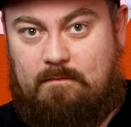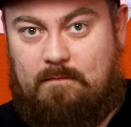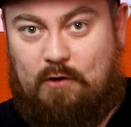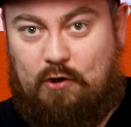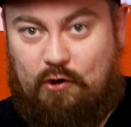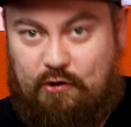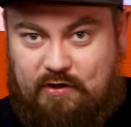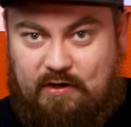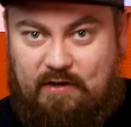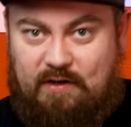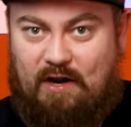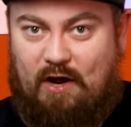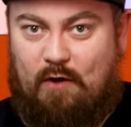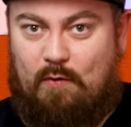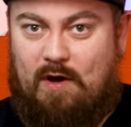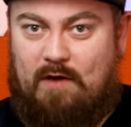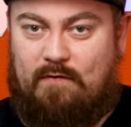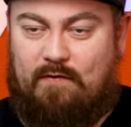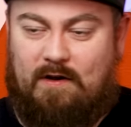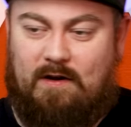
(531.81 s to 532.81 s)
Lucan,
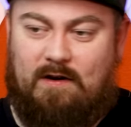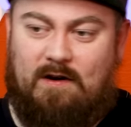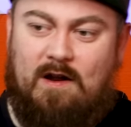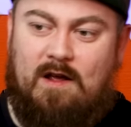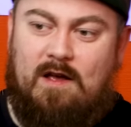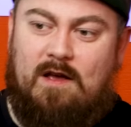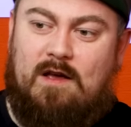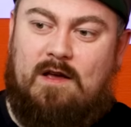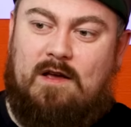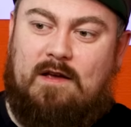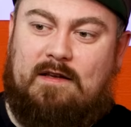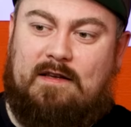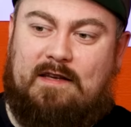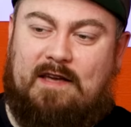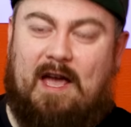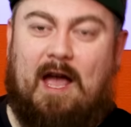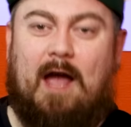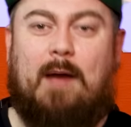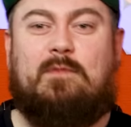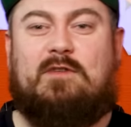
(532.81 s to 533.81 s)
however,
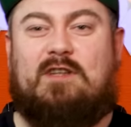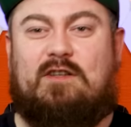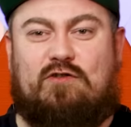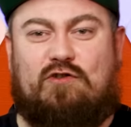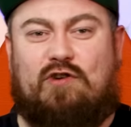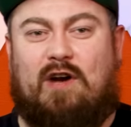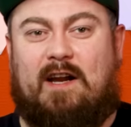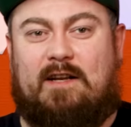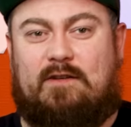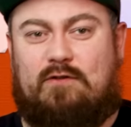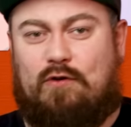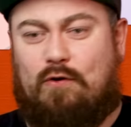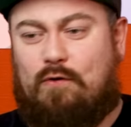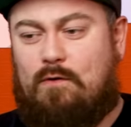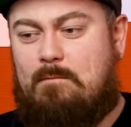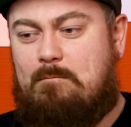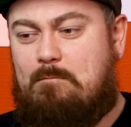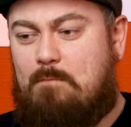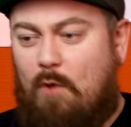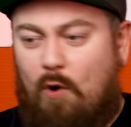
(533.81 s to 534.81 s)
kept trying
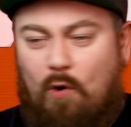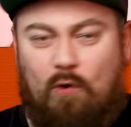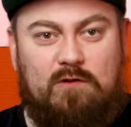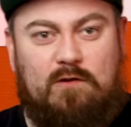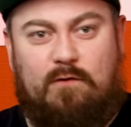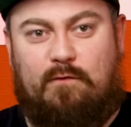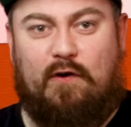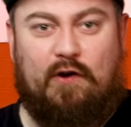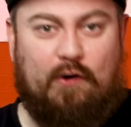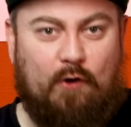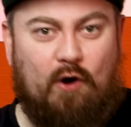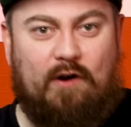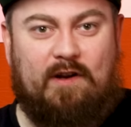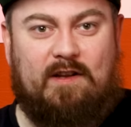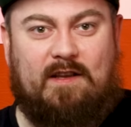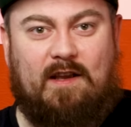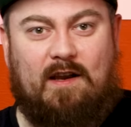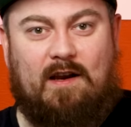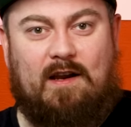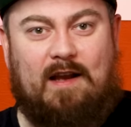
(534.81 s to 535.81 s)
to mold
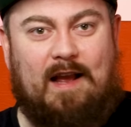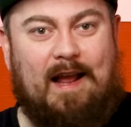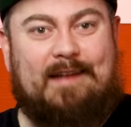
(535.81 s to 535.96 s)
Veronica